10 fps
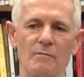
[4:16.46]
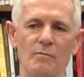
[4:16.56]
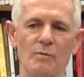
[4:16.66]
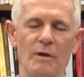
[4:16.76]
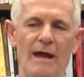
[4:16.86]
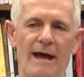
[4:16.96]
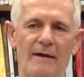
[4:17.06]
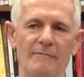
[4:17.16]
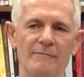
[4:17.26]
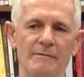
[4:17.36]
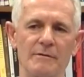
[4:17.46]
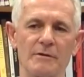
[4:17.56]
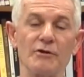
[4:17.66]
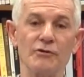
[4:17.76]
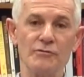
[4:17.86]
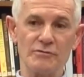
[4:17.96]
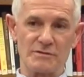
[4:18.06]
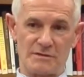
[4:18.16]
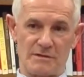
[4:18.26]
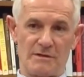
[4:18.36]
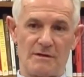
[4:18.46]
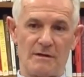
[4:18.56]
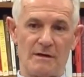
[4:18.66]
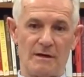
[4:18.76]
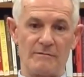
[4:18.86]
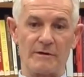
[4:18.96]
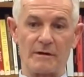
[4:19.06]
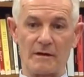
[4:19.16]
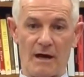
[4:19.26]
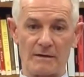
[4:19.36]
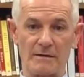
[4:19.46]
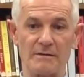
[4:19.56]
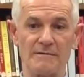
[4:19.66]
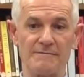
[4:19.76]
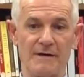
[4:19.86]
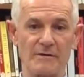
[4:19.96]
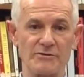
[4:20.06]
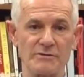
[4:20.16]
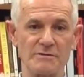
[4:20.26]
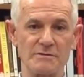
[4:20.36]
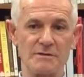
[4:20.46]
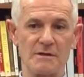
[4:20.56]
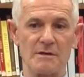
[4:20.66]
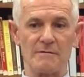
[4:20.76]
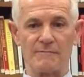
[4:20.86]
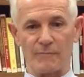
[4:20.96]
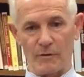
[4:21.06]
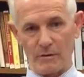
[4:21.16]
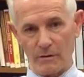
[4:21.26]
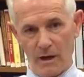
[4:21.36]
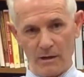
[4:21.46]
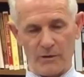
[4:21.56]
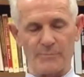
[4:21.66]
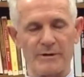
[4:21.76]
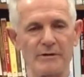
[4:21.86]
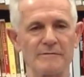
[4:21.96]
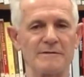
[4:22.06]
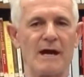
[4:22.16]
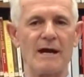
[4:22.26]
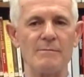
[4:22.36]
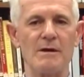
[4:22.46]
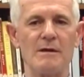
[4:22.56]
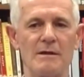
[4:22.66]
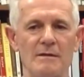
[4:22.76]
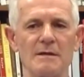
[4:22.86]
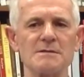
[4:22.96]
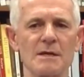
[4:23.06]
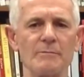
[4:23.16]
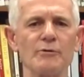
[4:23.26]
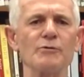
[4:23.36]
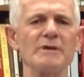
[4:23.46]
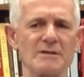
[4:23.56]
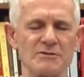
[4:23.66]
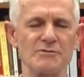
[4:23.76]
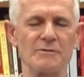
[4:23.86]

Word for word: will have use of their cognitive functions for a longer period of time than someone who doesn't do